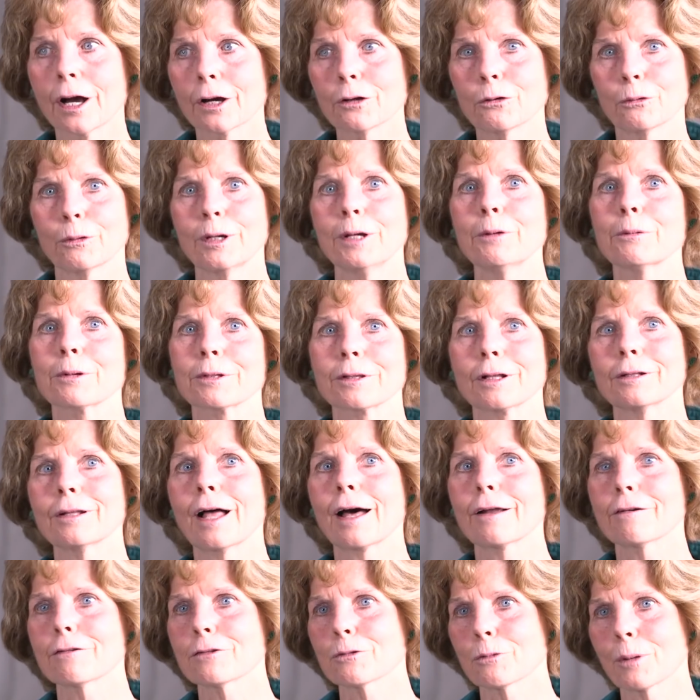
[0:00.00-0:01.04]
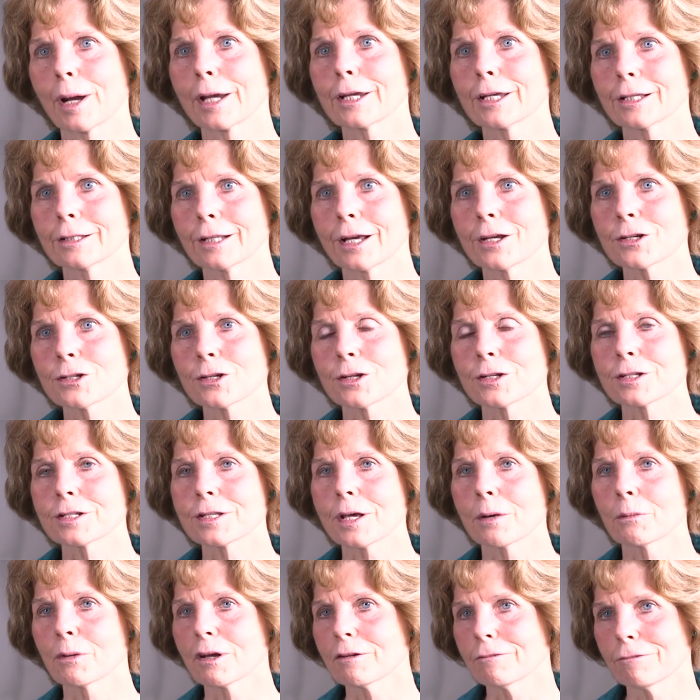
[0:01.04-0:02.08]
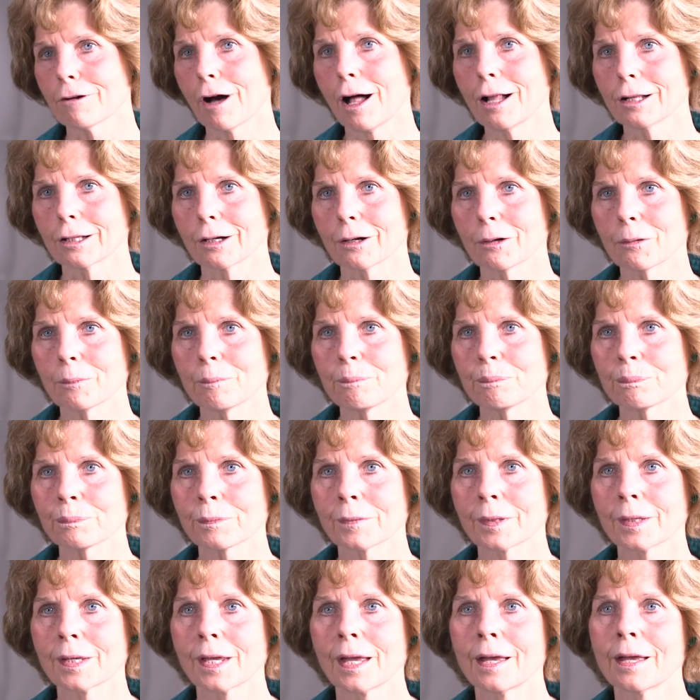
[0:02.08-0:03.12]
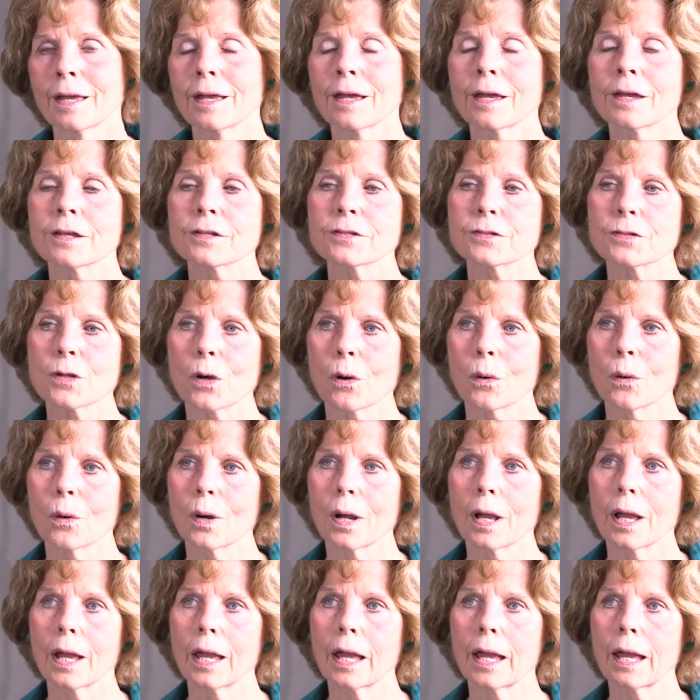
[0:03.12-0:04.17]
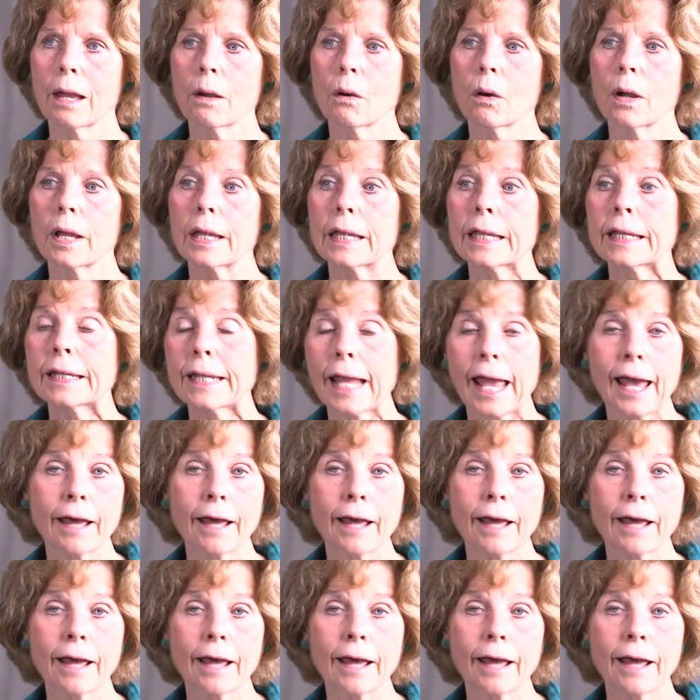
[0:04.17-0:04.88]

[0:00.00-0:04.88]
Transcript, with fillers: agree with a lot of the regulations that we follow. So, in